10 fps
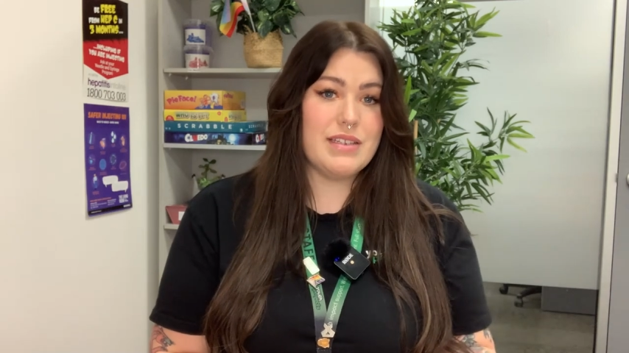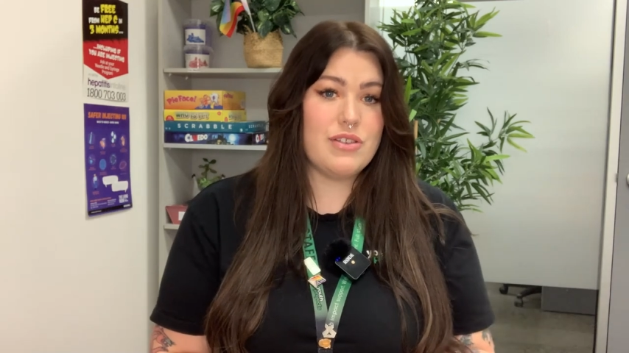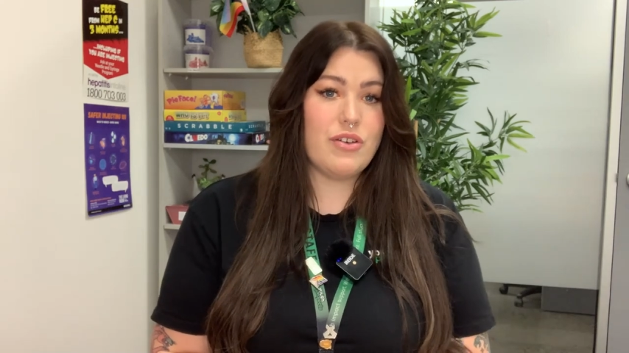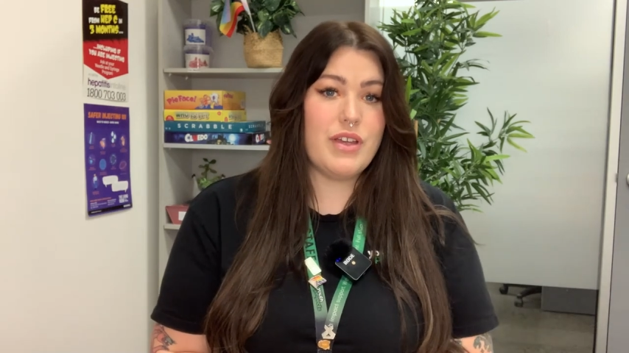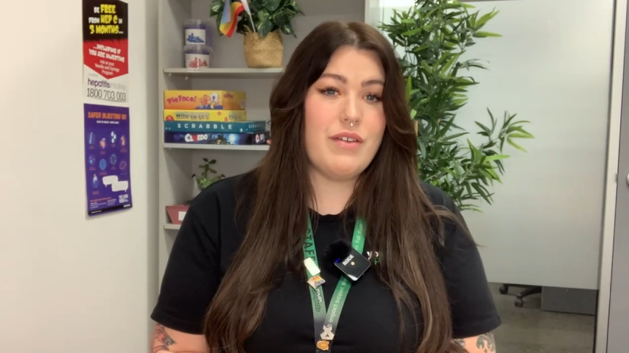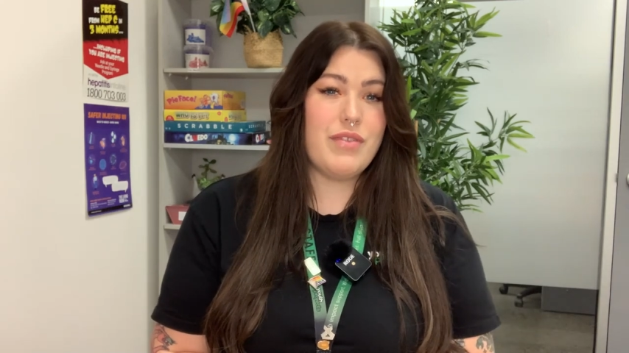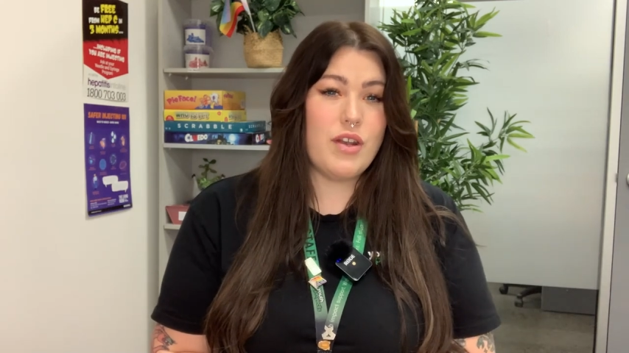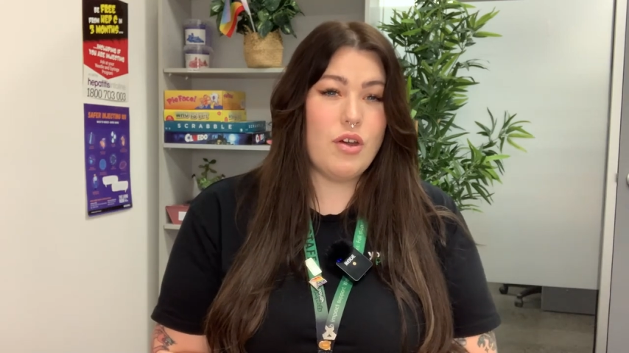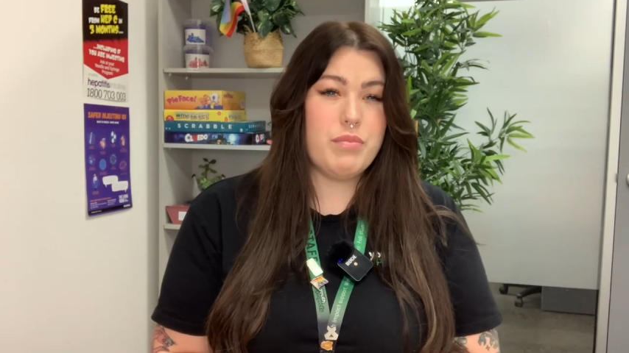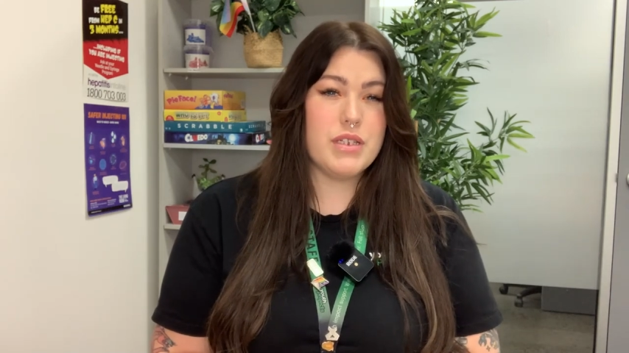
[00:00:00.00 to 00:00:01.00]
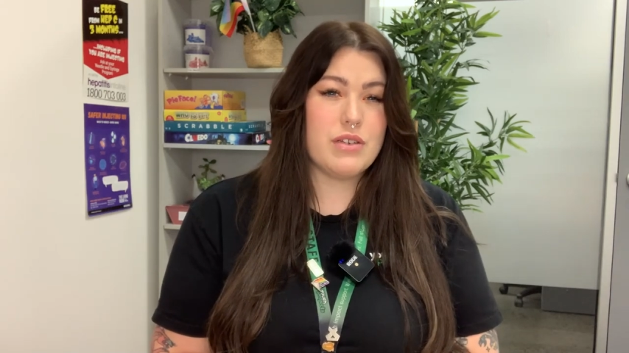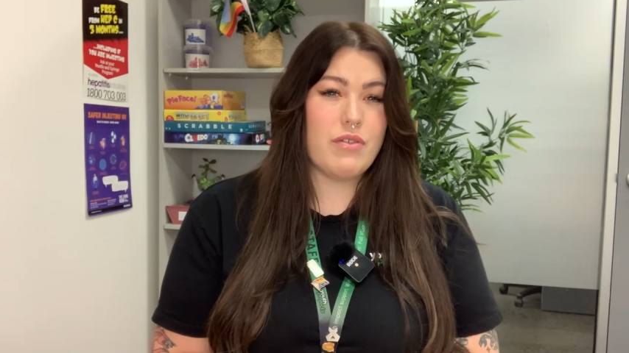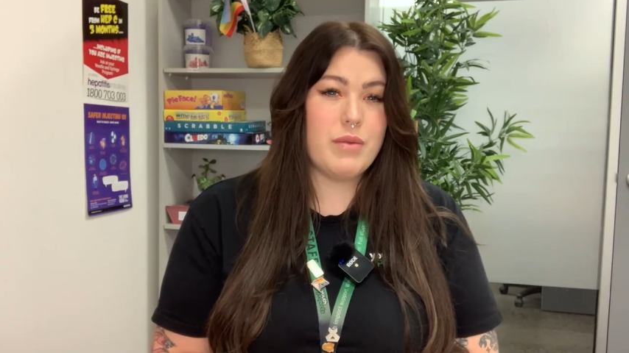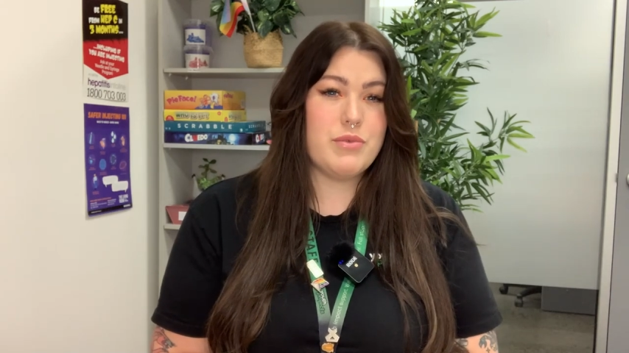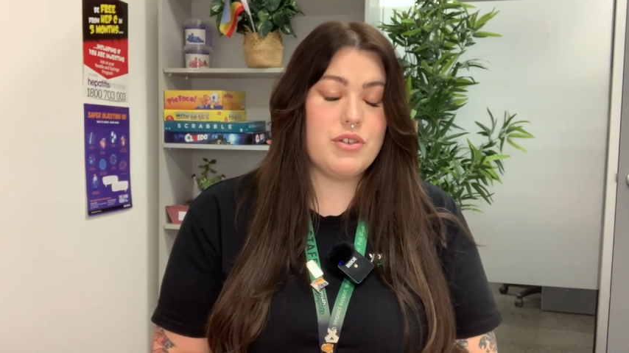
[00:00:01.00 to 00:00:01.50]
so if they're not
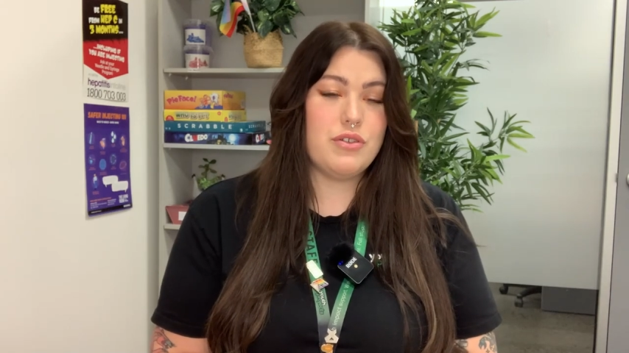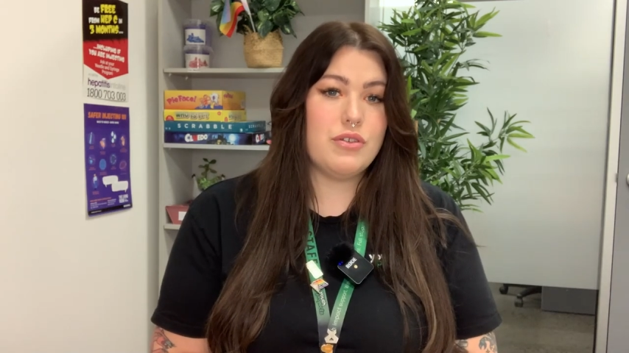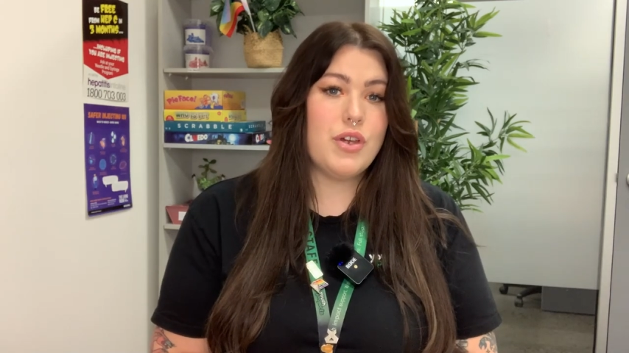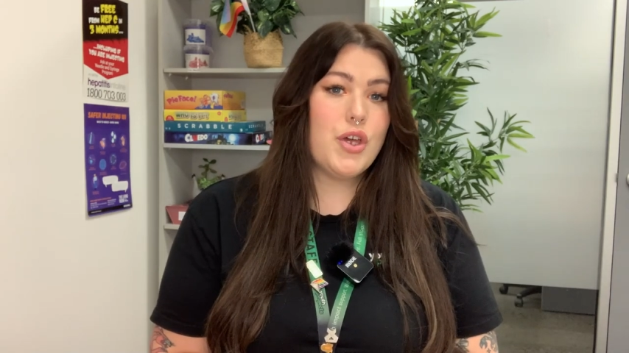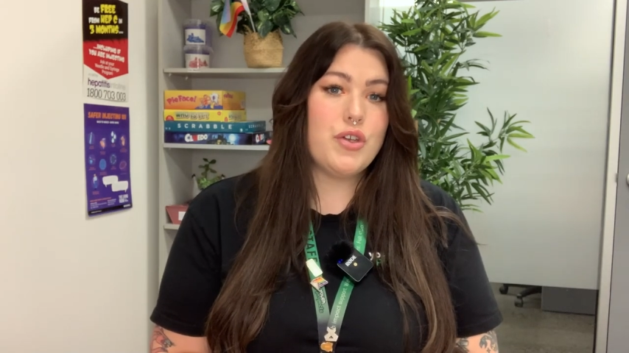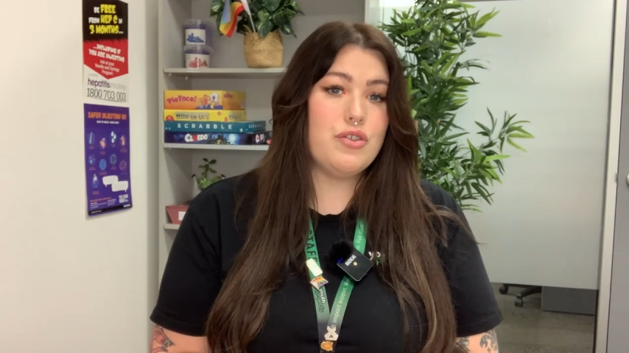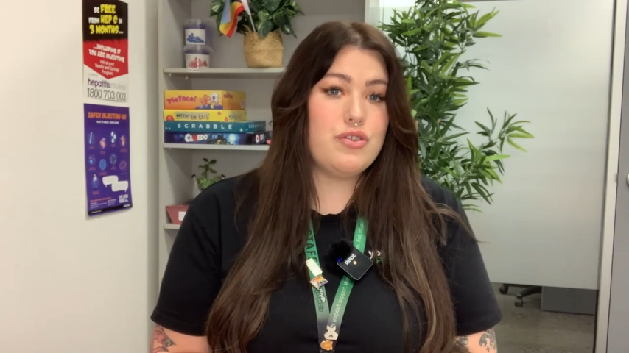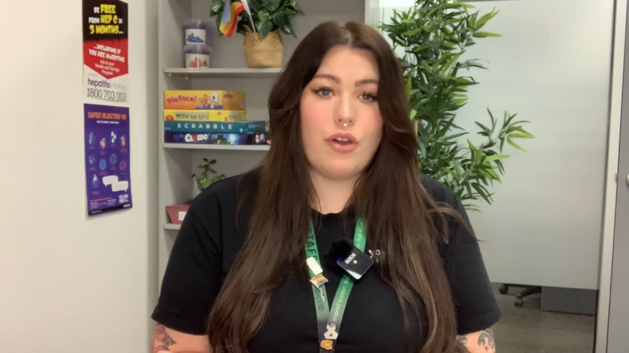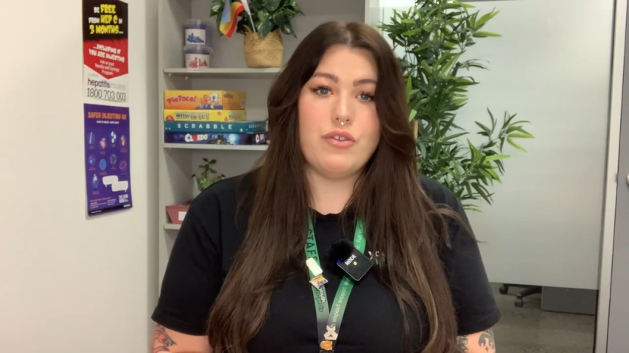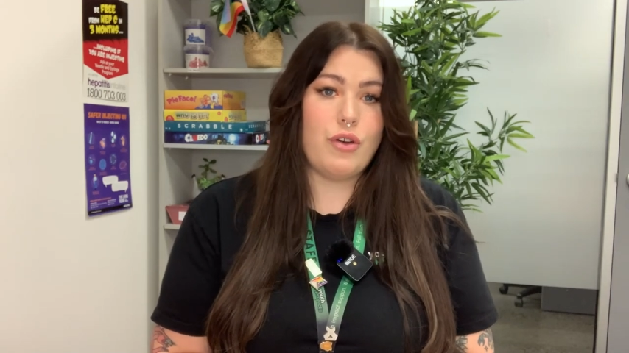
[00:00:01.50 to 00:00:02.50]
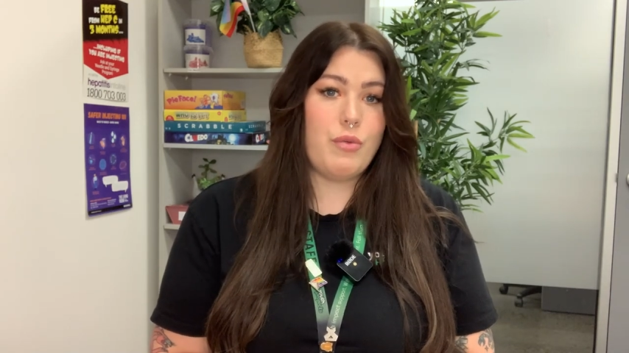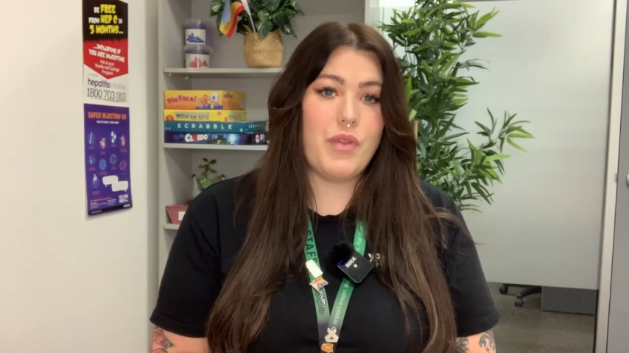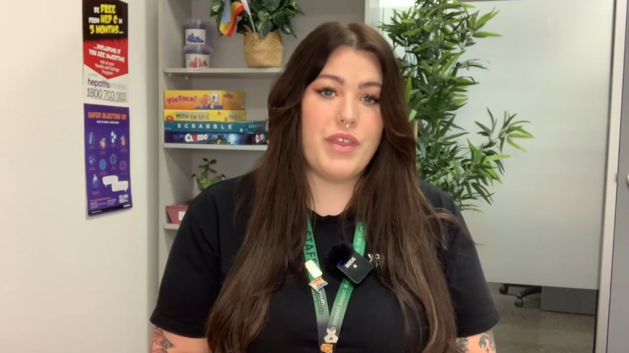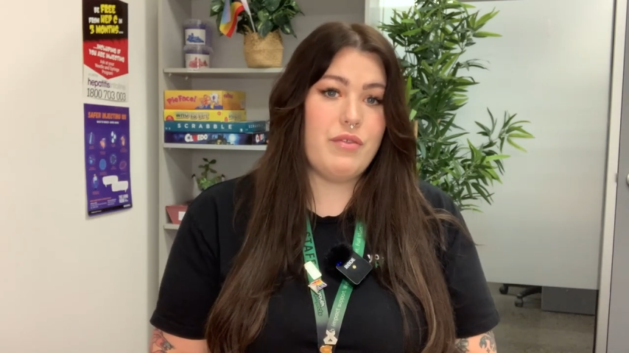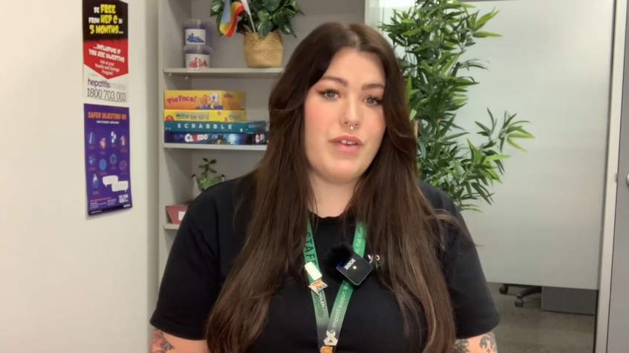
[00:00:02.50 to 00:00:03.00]
prescribed to you, you don't know
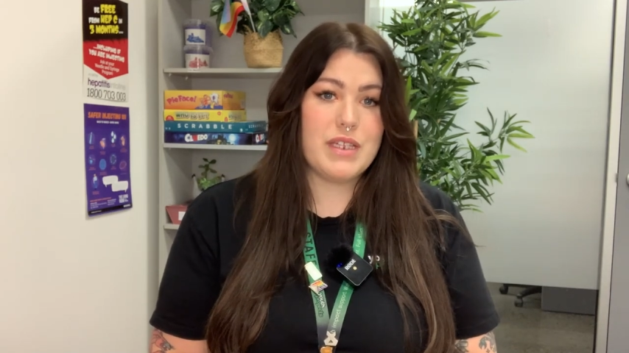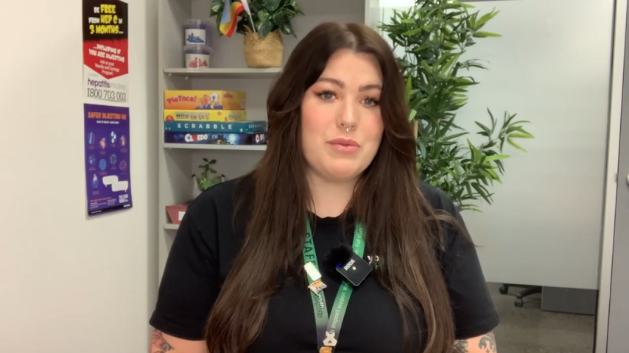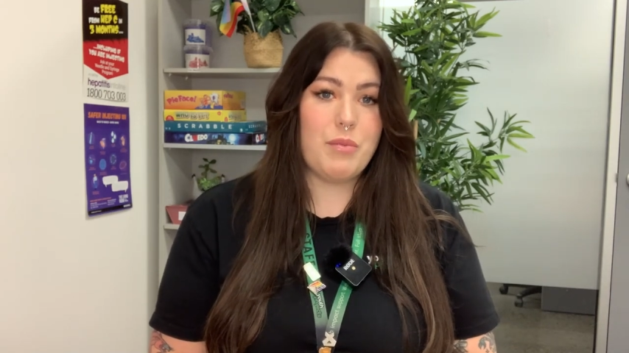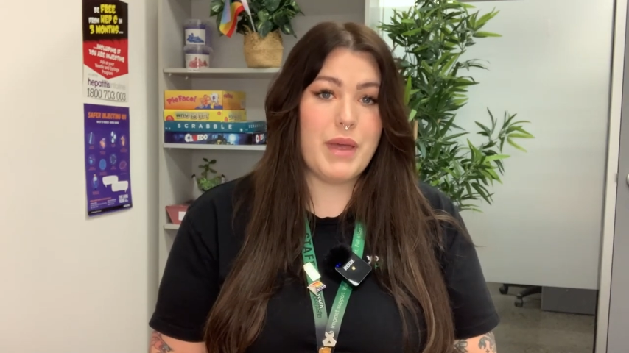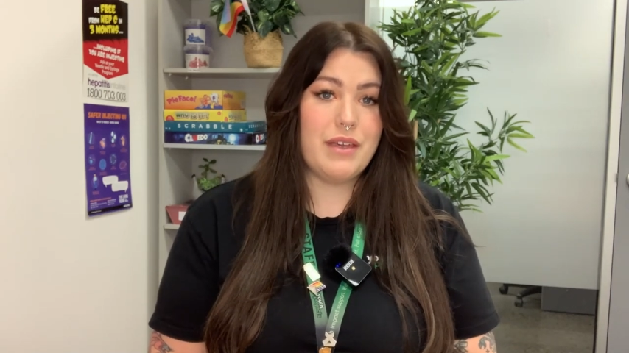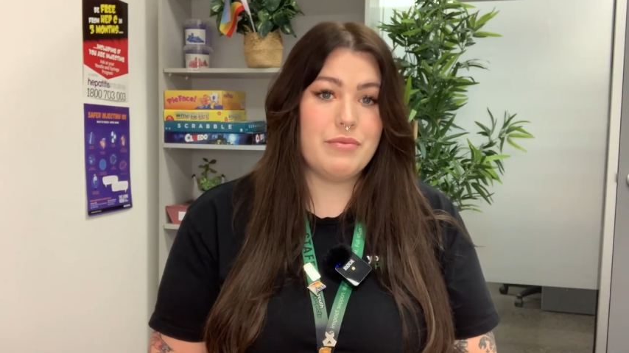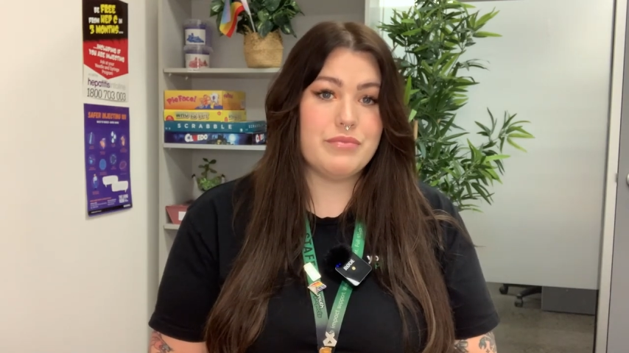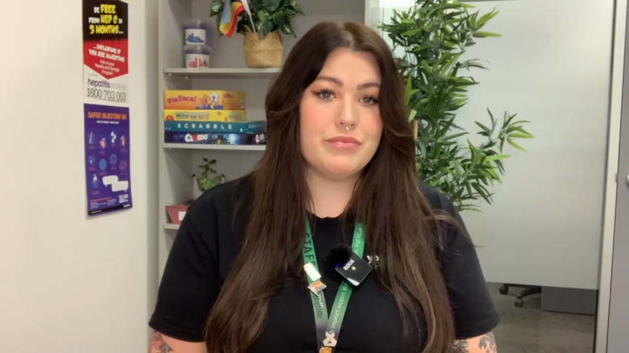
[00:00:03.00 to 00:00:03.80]
what the effects will be.